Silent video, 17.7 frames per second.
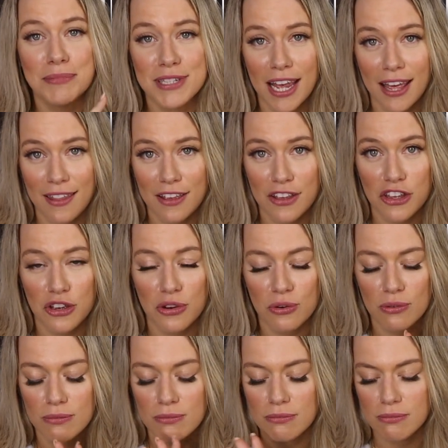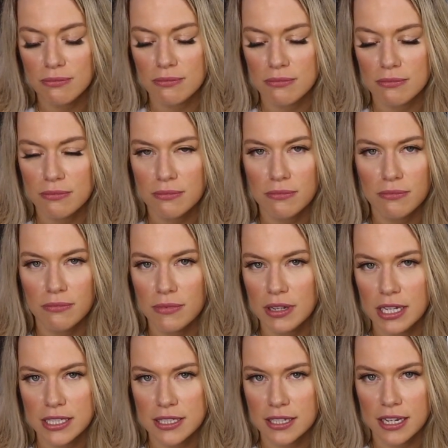I'm telling you,
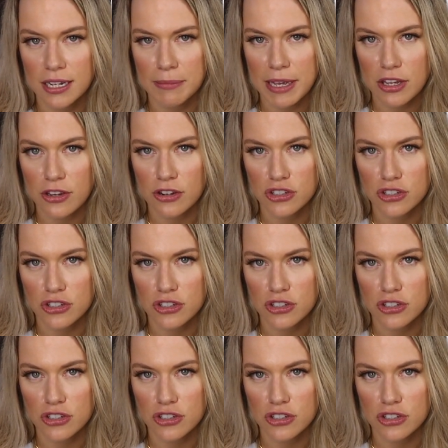it's gonna make